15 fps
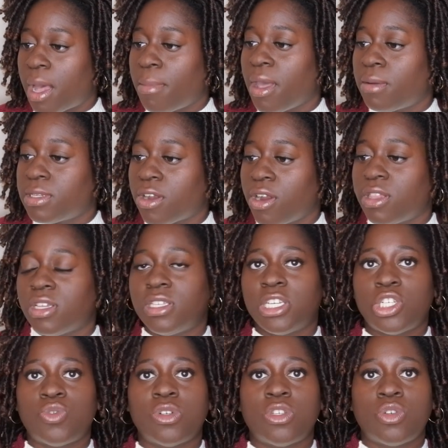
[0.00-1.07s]
I mean, I'm sorry, the
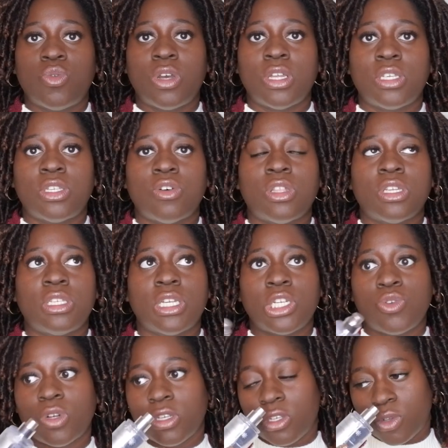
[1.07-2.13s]
citrus twist. So the
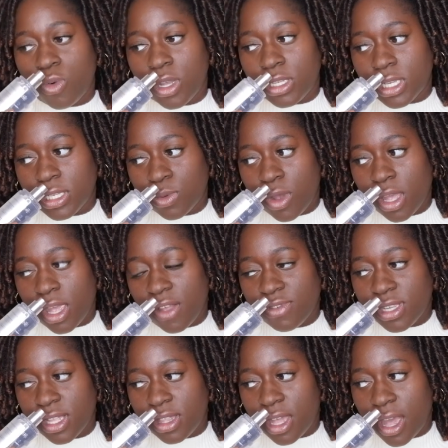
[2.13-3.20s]
citrus twist is what
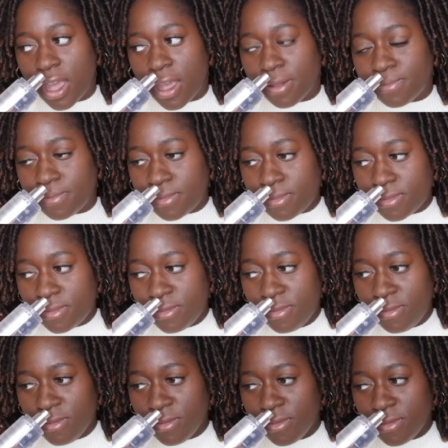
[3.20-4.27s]
gives it that.
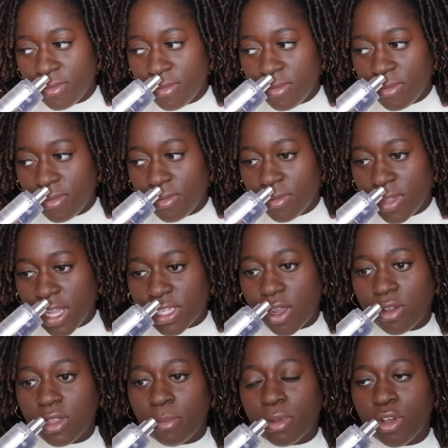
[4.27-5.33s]

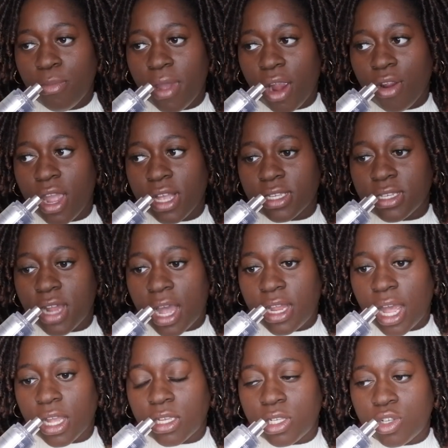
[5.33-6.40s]
So the blueberry is not
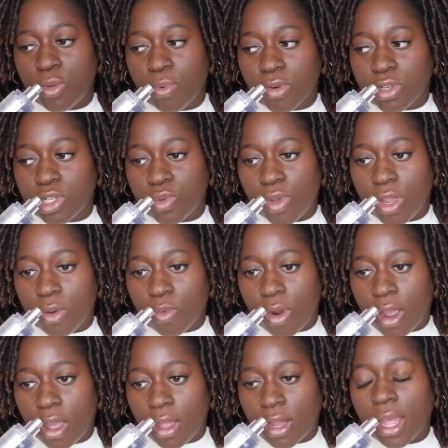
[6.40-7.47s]
like super sweet,
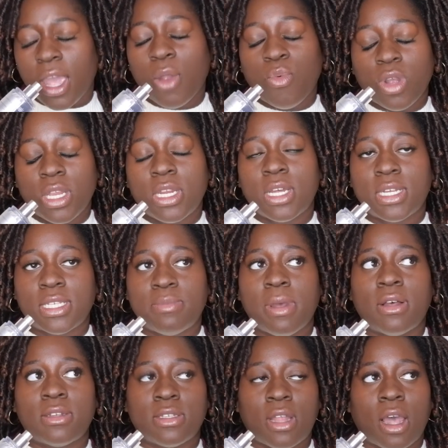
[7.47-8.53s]
right? Like it really does
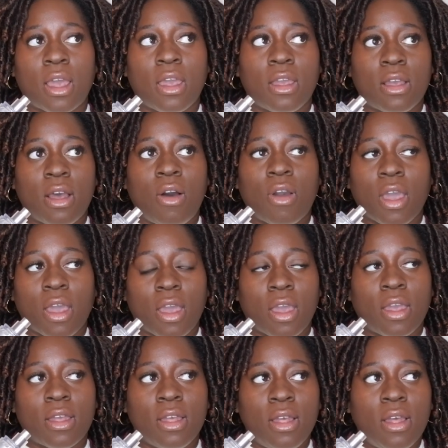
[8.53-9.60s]
smells like,
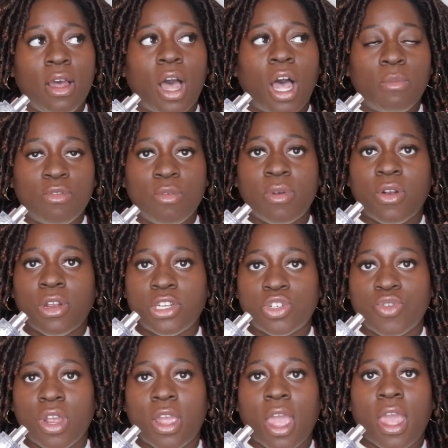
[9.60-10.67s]
okay, a blueberry
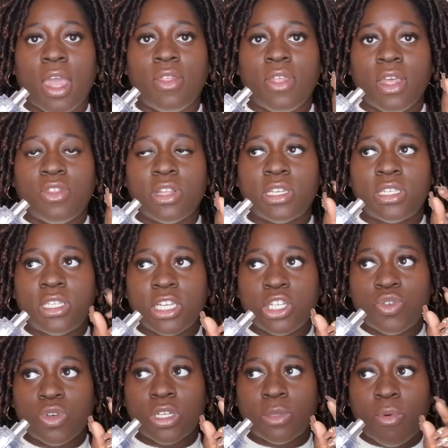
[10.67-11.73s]
drink. And then the
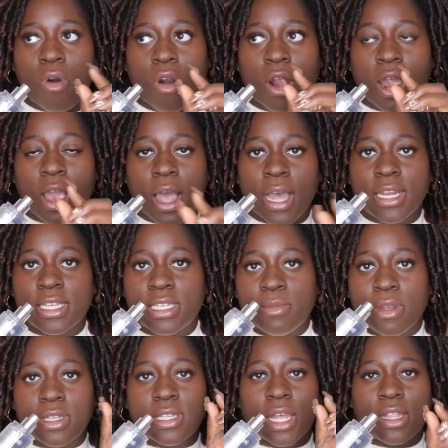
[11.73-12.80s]
citrus part, it kind of
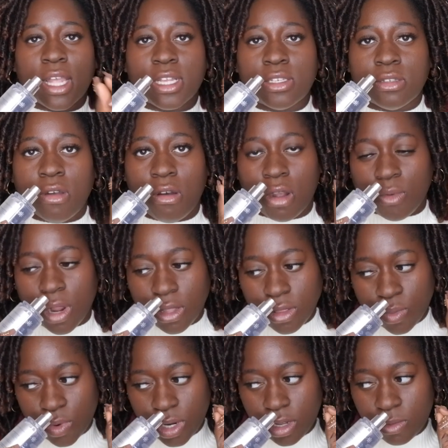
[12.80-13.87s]
smells like that salt around
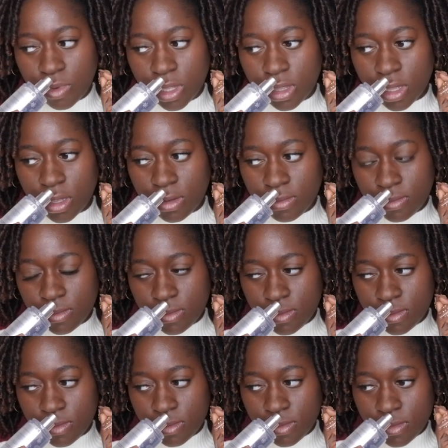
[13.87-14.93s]
the rim with it
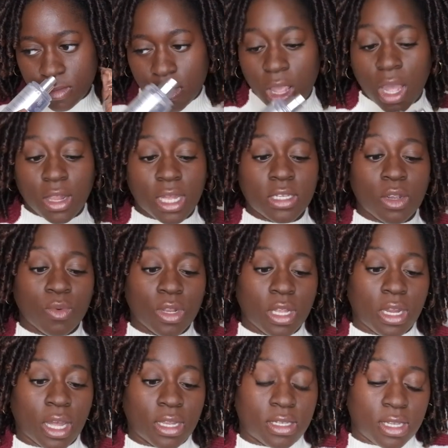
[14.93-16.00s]
yeah, that's a
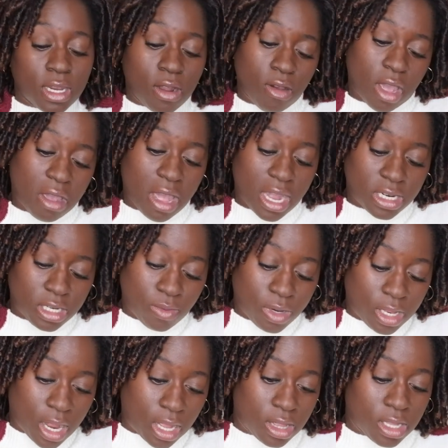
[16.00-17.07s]
really nice scent. Okay, I actually
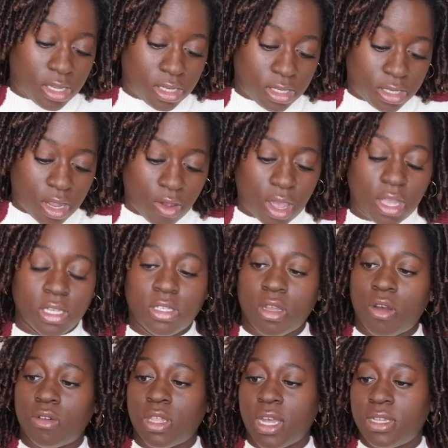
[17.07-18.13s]
really like this. Okay,
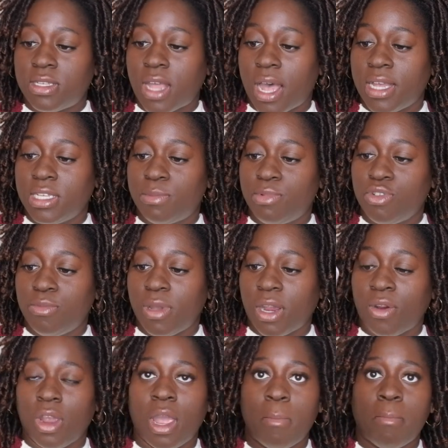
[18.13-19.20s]
so that's Ice
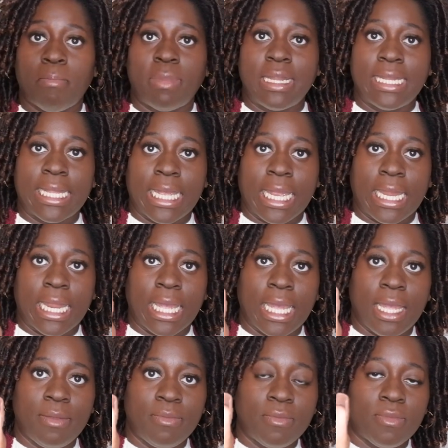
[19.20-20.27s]
Blueberry
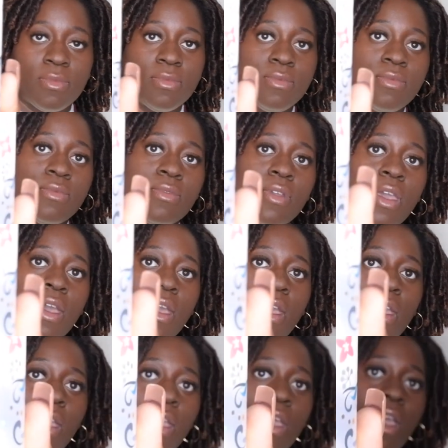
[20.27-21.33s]
Bellini.
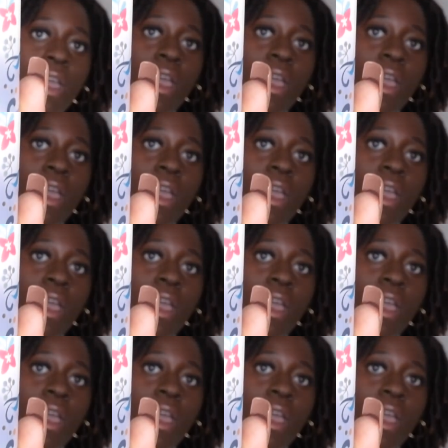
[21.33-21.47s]
Okay.